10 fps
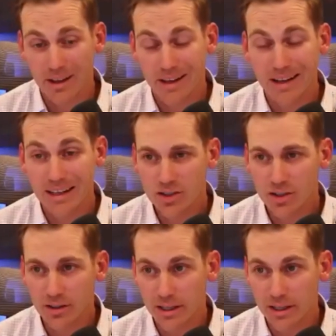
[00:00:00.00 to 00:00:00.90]
And
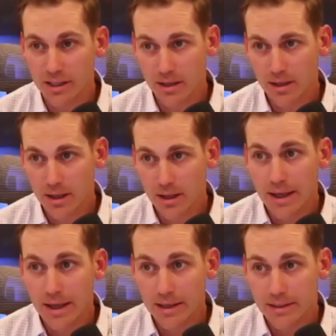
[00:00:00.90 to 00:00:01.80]
initially
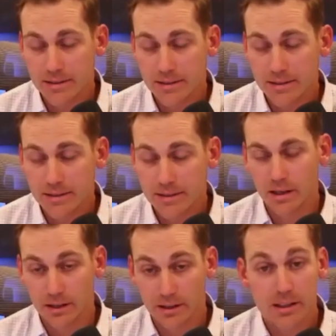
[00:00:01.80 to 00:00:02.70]

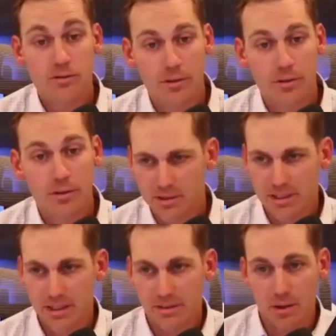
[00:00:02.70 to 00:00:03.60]
at least for me, it was
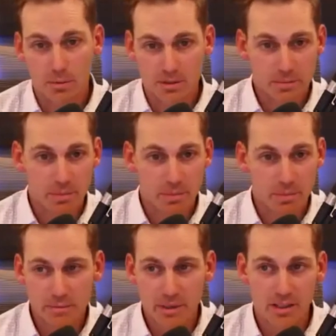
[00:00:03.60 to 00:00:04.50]
difficult with
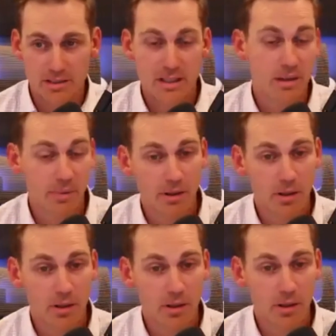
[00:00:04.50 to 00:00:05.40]
spouses because typically
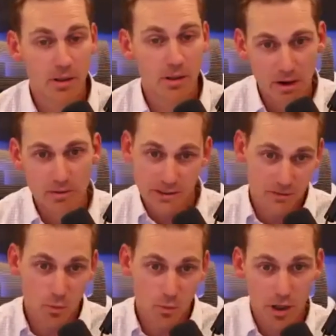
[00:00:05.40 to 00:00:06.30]
one spouse is
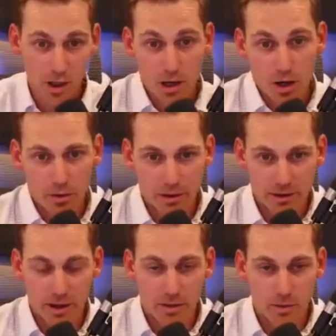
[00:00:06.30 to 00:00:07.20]
more gung-ho than
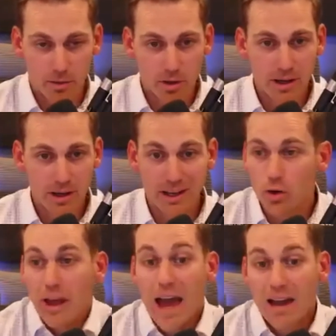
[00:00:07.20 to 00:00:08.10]
the other one. And you
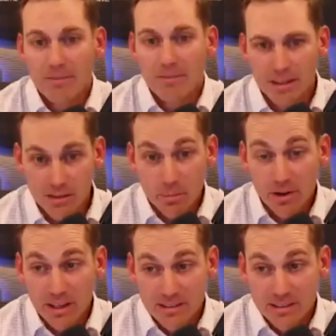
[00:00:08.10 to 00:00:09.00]
don't have the
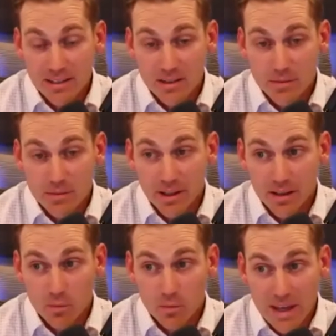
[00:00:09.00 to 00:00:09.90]
experience yet to be
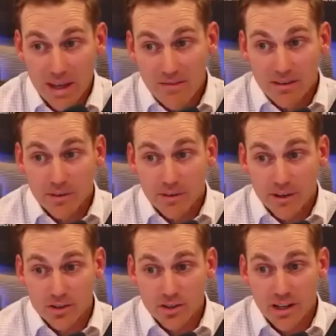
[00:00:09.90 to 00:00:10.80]
like, we haven't figured
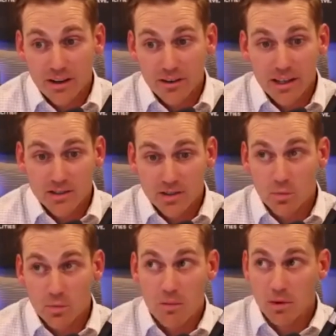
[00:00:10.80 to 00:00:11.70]
this shit out yet. So
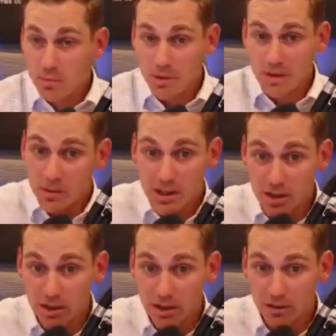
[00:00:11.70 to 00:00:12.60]
why would we think we
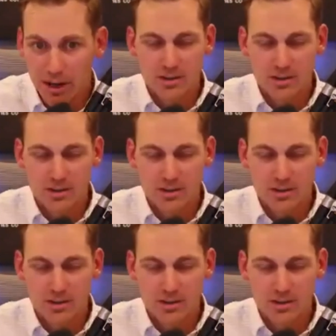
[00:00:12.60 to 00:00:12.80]
could, right?